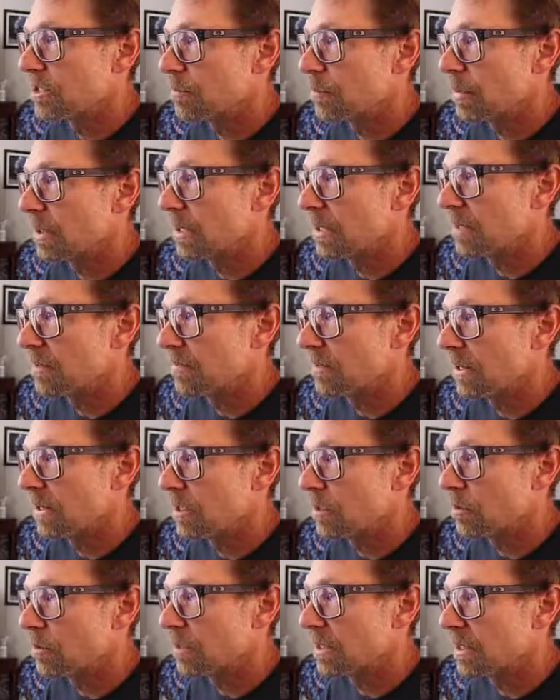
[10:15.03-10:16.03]
But if I
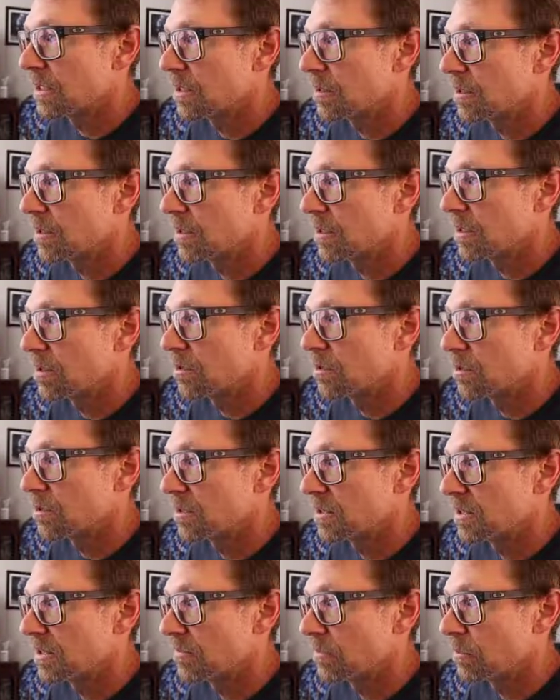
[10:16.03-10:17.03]
go in here and go to
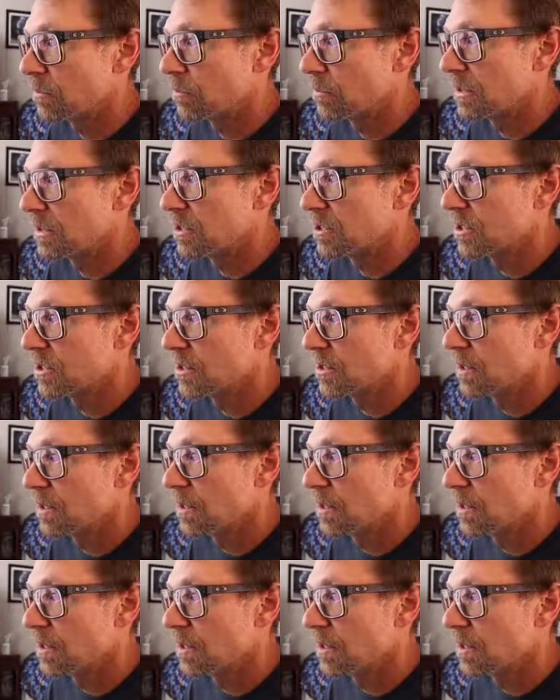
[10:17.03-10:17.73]
a different region,